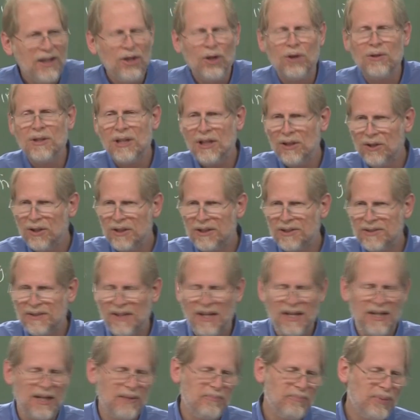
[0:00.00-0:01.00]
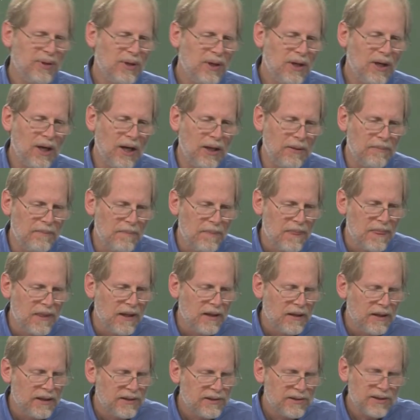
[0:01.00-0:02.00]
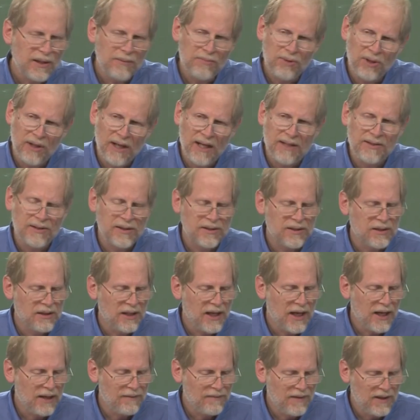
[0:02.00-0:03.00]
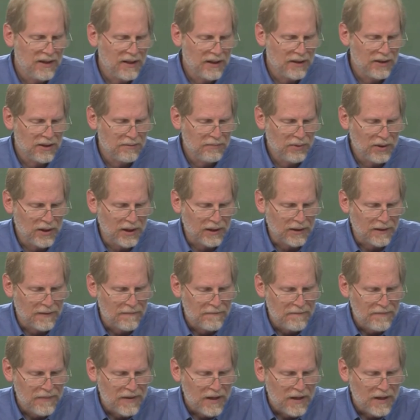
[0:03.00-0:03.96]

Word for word: and it only looks then at Paul. It summarizes a lot of the other book.